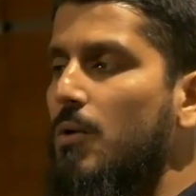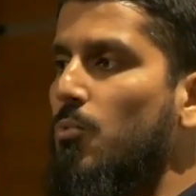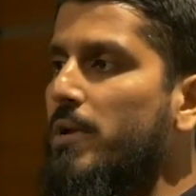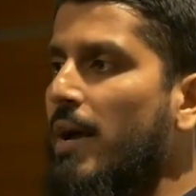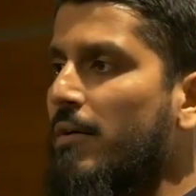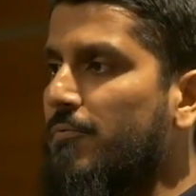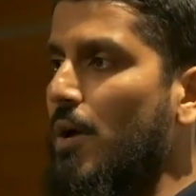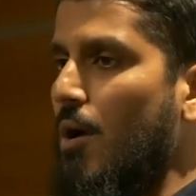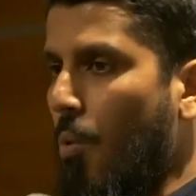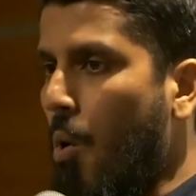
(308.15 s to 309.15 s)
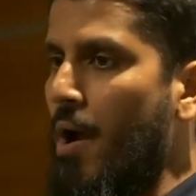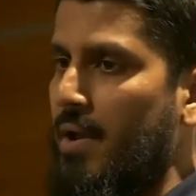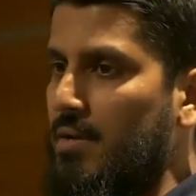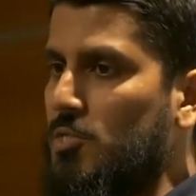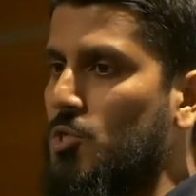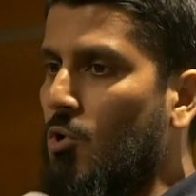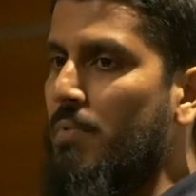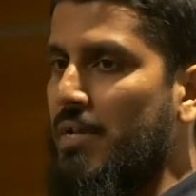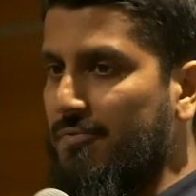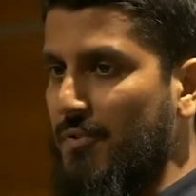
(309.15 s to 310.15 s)
we have acquired so
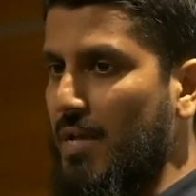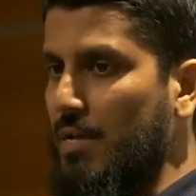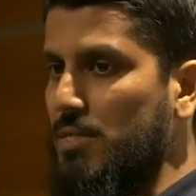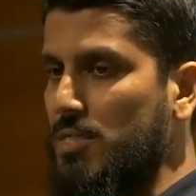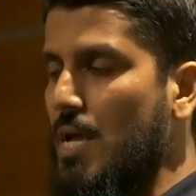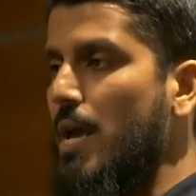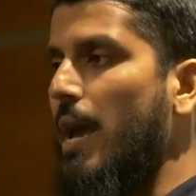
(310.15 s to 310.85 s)
many fears,